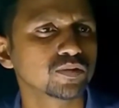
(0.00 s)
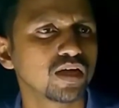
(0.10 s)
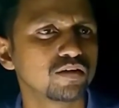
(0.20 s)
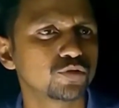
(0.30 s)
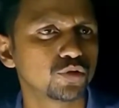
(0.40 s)

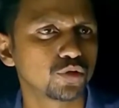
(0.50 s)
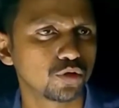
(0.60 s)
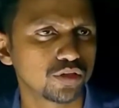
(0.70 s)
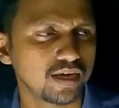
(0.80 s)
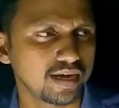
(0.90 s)
I have to
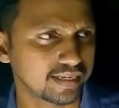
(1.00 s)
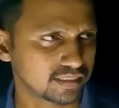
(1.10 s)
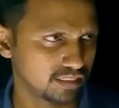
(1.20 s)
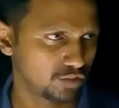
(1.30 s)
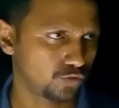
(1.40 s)
draw the
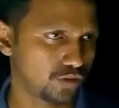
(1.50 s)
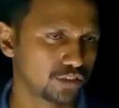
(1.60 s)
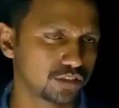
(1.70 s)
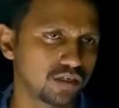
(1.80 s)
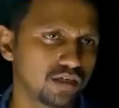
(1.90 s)
axis
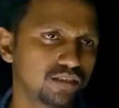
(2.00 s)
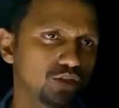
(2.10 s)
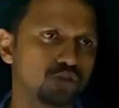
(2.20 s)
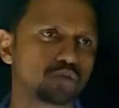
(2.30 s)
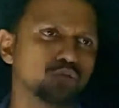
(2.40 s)
first.
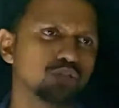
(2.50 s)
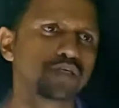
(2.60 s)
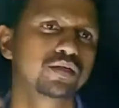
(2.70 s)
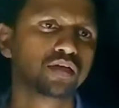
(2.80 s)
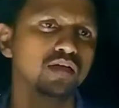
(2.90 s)
Let's draw
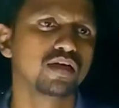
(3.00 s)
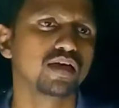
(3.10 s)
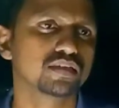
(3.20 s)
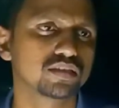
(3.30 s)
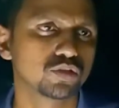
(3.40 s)
the
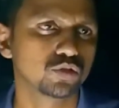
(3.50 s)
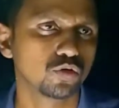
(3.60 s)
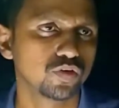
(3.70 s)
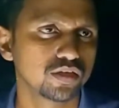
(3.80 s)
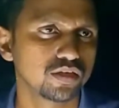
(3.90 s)
axis
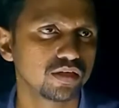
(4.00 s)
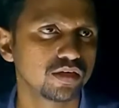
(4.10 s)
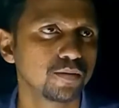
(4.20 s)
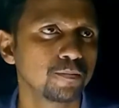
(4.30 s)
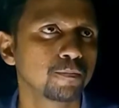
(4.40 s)
over
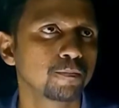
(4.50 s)
here.